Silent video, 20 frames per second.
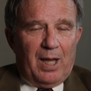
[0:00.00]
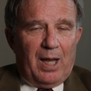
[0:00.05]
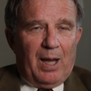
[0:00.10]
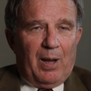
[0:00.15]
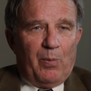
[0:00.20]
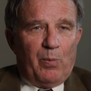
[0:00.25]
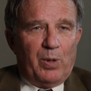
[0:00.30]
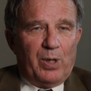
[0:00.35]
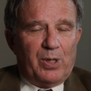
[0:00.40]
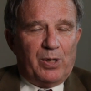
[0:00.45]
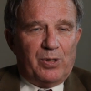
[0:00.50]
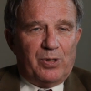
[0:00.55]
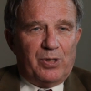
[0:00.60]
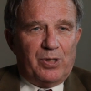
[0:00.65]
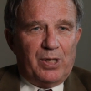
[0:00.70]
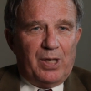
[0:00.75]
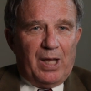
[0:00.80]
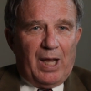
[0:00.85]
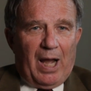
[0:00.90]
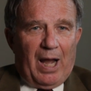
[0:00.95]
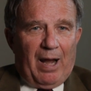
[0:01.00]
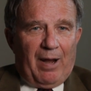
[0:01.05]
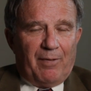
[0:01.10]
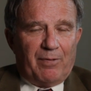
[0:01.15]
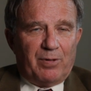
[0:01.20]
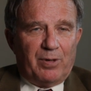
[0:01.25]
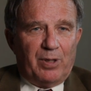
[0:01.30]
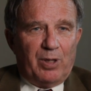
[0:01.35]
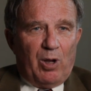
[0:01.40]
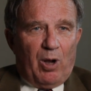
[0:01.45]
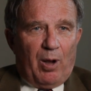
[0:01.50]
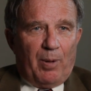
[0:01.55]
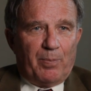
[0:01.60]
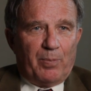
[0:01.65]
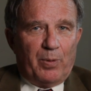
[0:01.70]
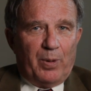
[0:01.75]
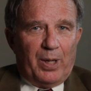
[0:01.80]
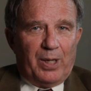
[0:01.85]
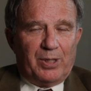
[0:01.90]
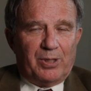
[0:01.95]
And we could see after the
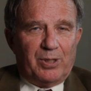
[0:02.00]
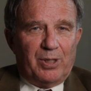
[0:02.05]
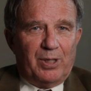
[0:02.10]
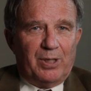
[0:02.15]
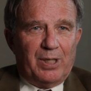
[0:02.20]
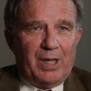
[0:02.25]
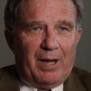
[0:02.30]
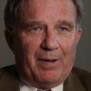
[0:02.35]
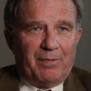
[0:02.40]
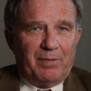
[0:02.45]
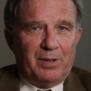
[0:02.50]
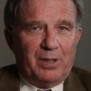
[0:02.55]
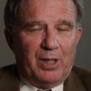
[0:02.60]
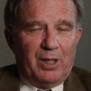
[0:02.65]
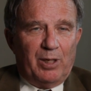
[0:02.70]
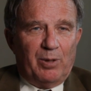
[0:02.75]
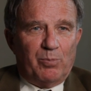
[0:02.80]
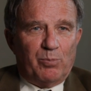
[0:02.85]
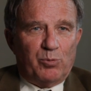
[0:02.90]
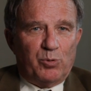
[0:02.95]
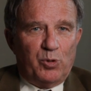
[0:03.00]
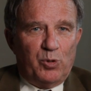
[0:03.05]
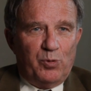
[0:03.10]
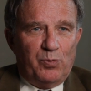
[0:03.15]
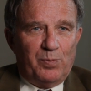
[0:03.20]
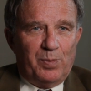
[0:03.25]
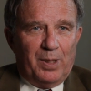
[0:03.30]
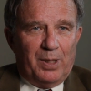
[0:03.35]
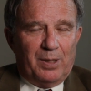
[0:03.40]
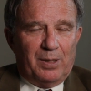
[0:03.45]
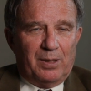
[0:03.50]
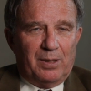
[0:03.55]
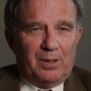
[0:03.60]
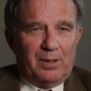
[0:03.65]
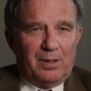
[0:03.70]
operation definite improvement.